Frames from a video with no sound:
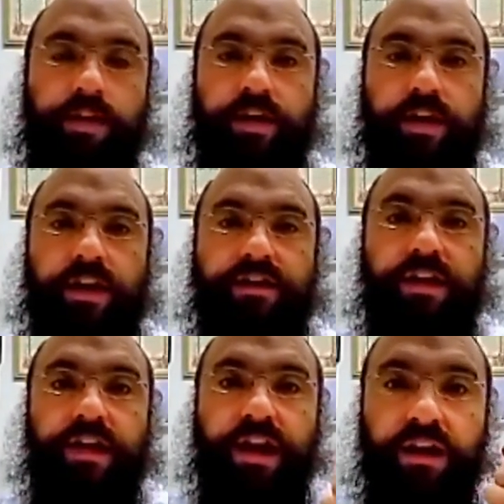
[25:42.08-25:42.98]
It's
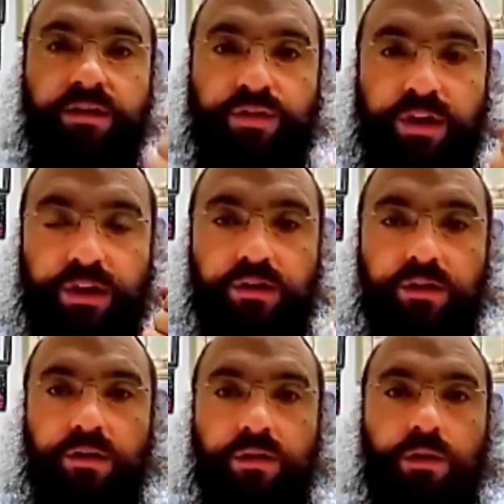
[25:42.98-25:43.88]
the infinite
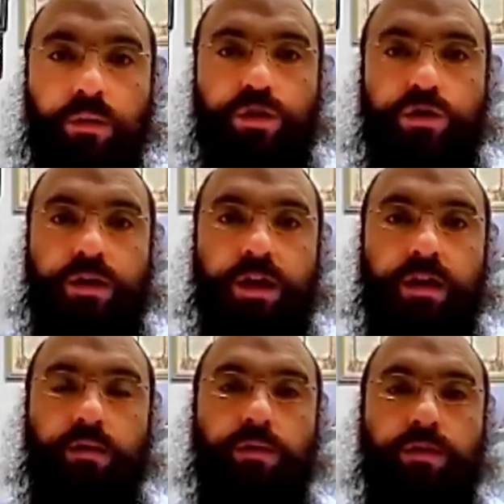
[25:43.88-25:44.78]

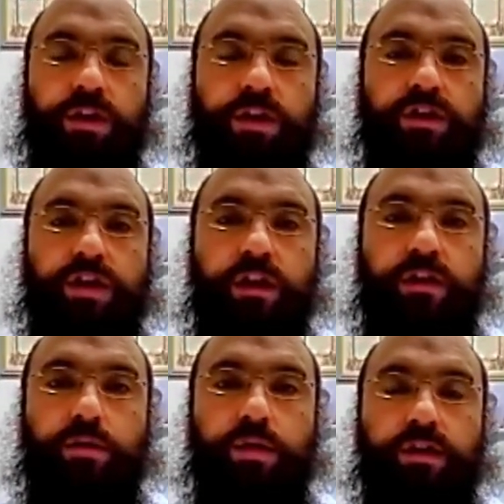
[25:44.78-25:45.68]
which initiated
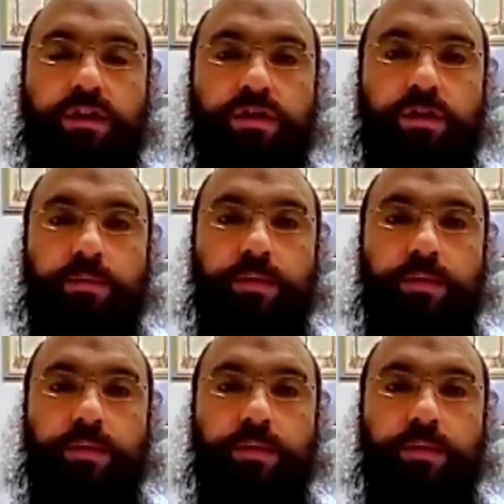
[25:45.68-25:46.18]
the relationship.